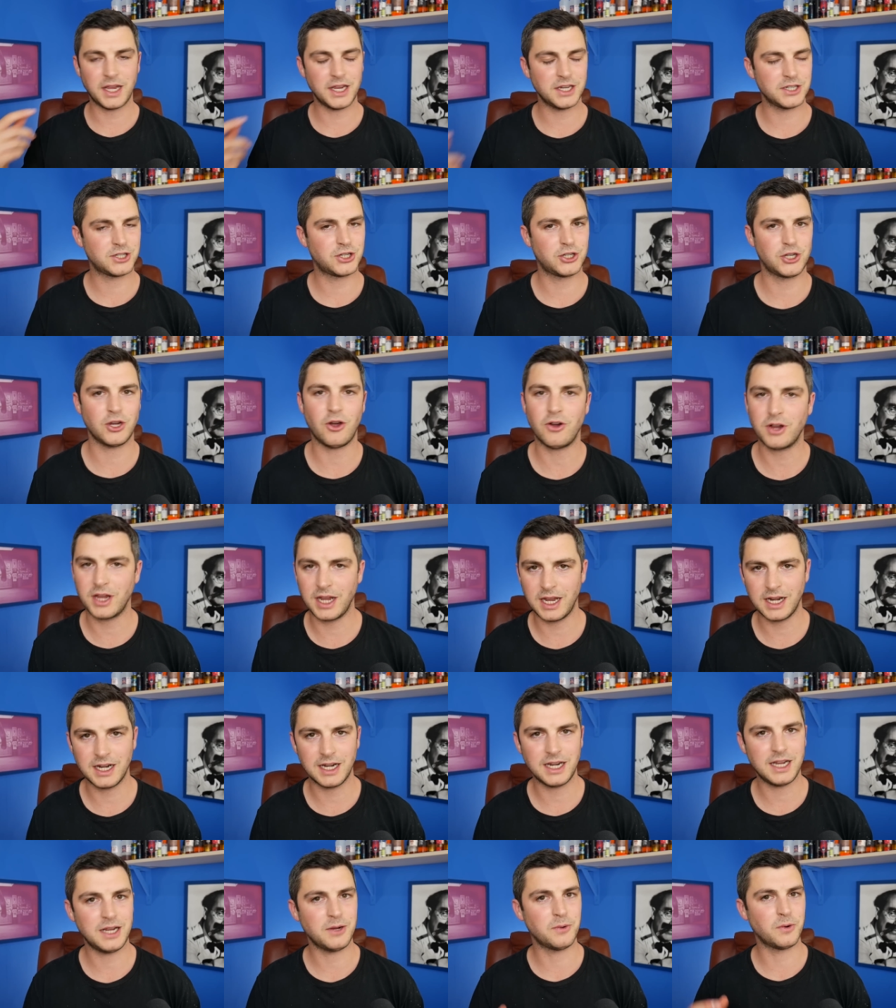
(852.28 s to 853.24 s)
it's
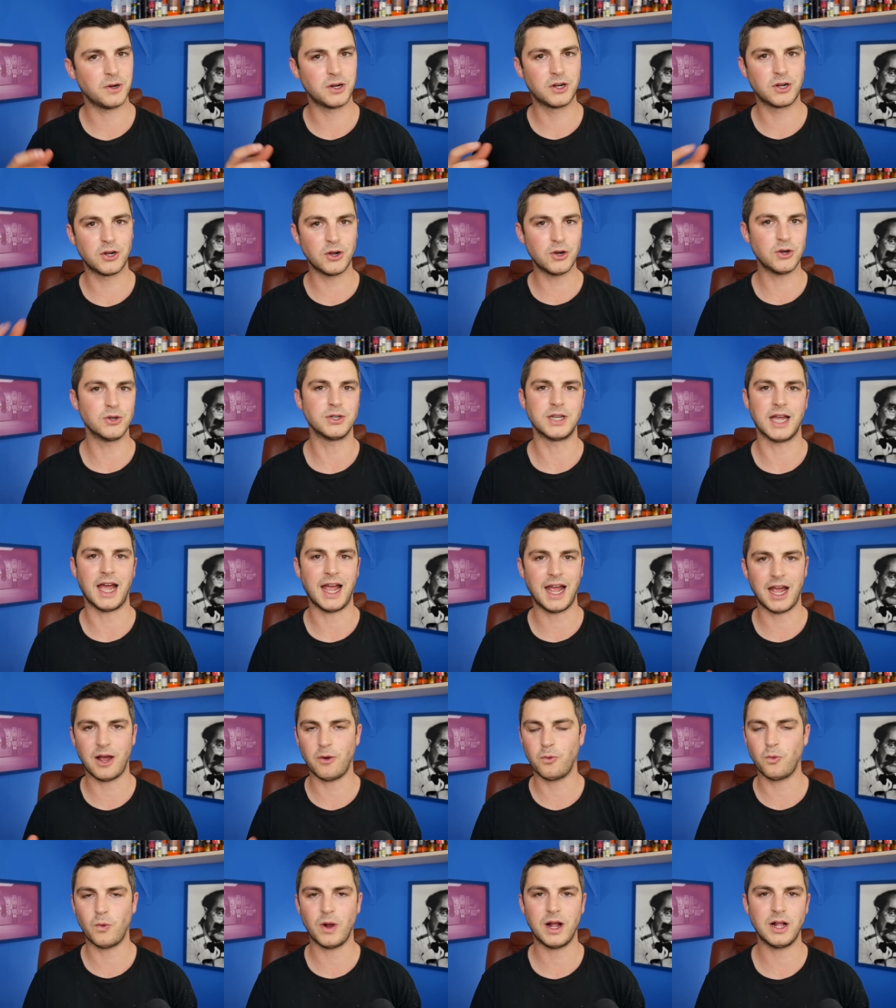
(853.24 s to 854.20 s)
shockingly good
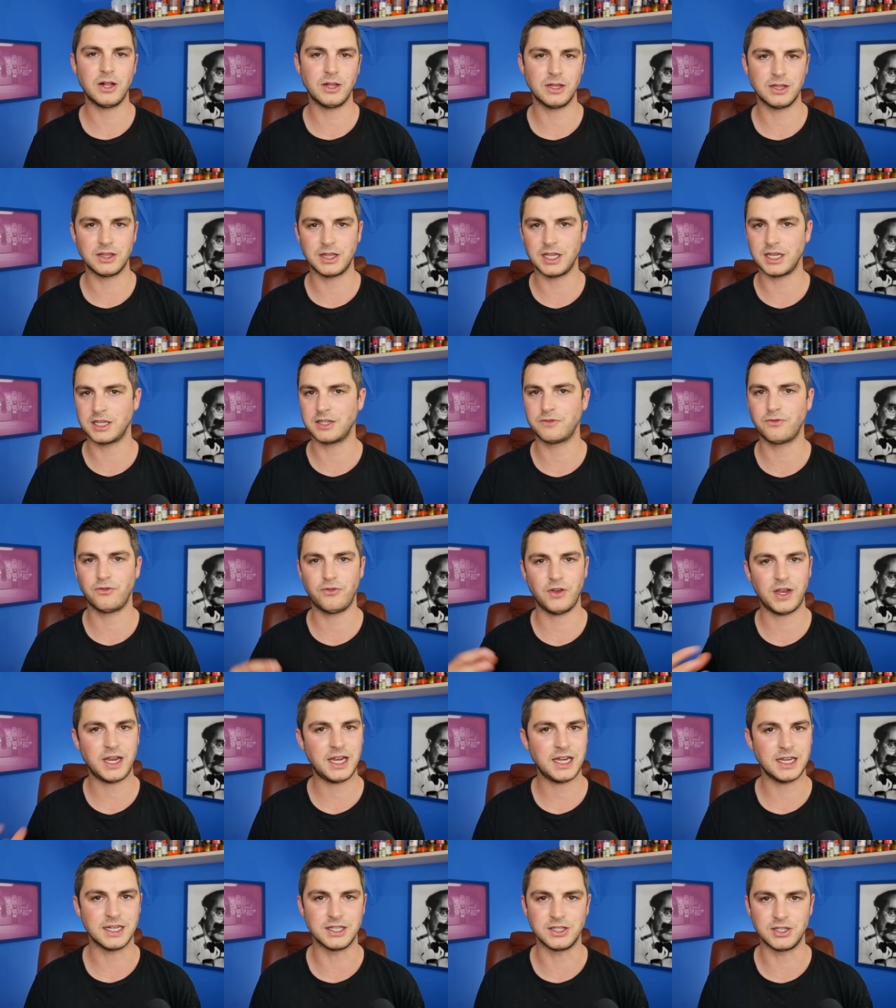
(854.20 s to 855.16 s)
how well this
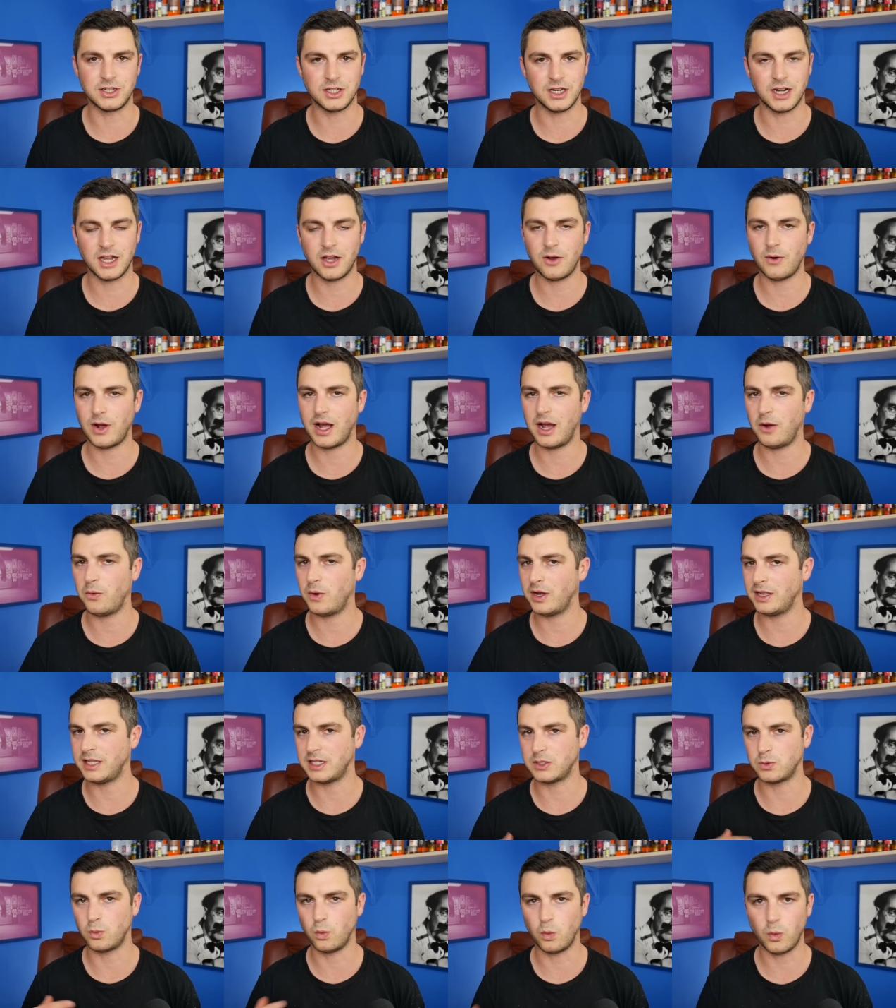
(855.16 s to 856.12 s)
feeds, you know, how well
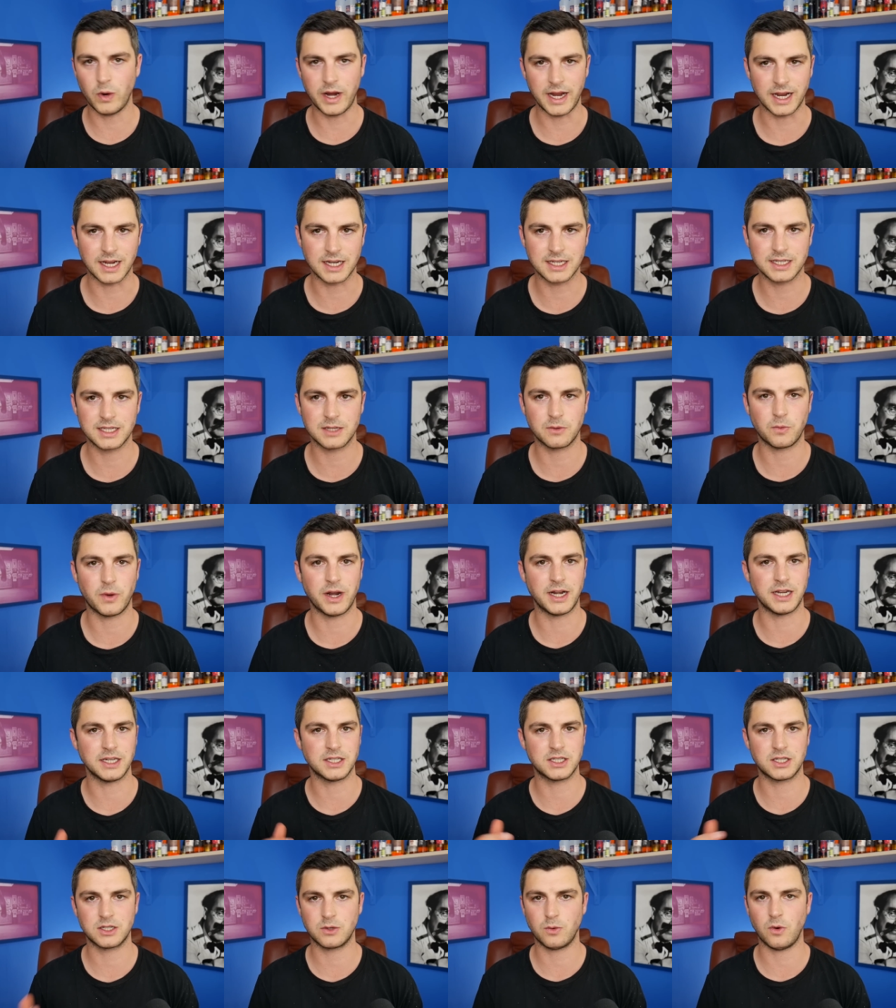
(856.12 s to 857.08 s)
this wicks when
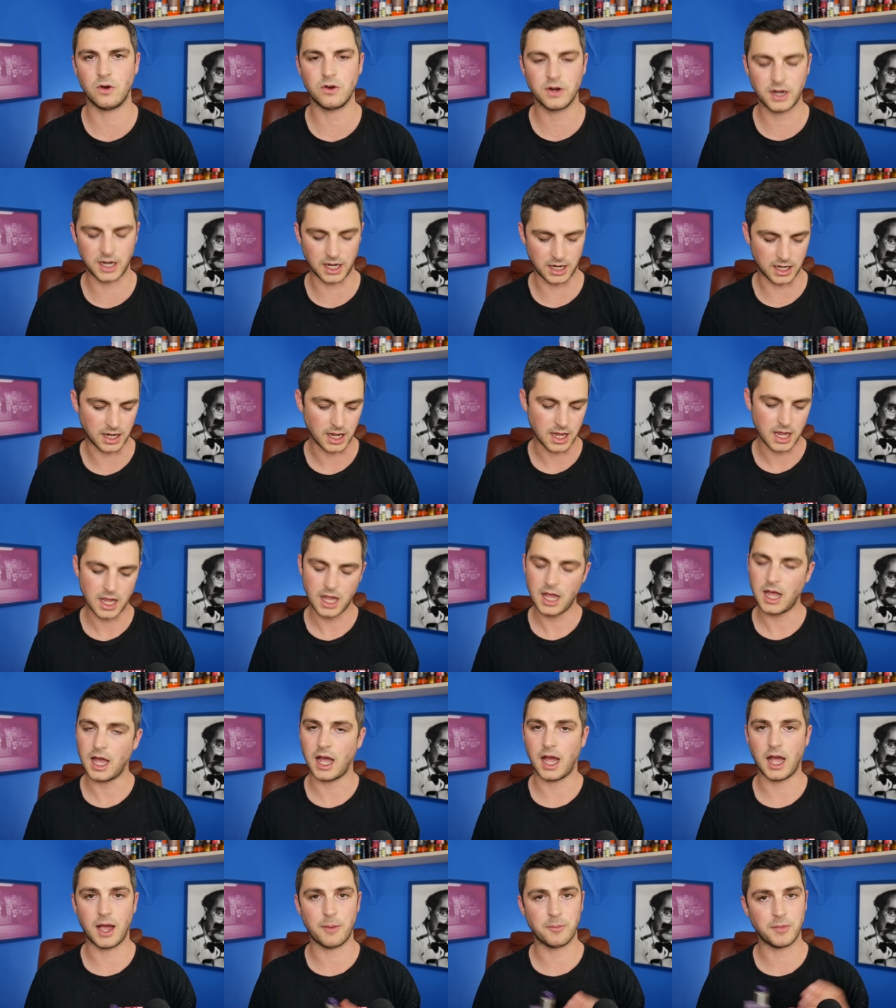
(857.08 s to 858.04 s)
it's squonking.
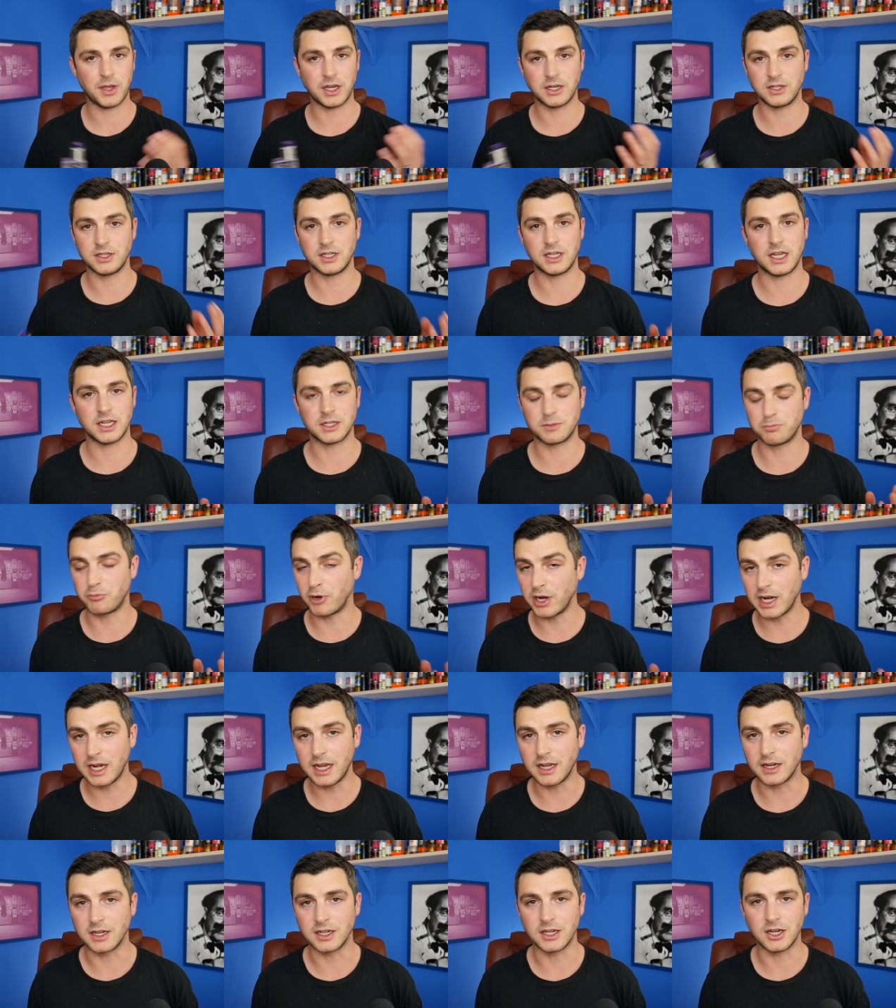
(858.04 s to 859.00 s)
Um, it, it's
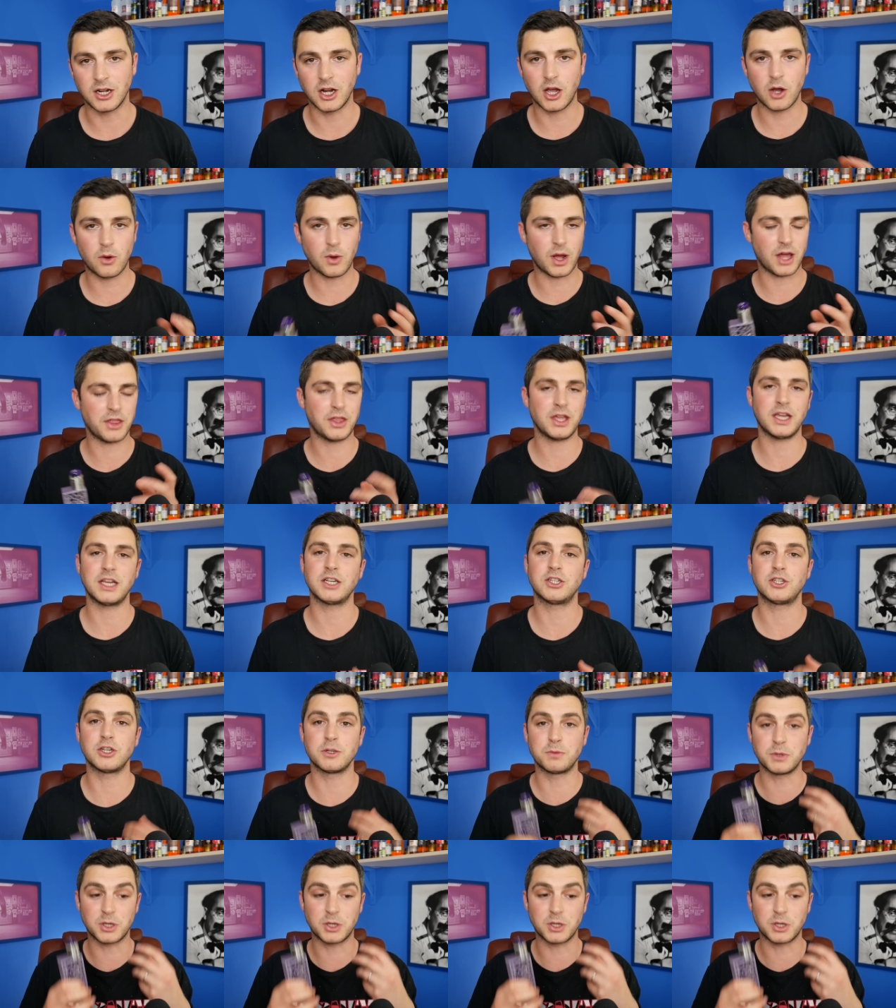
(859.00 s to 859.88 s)
brilliant, you know. I think it's just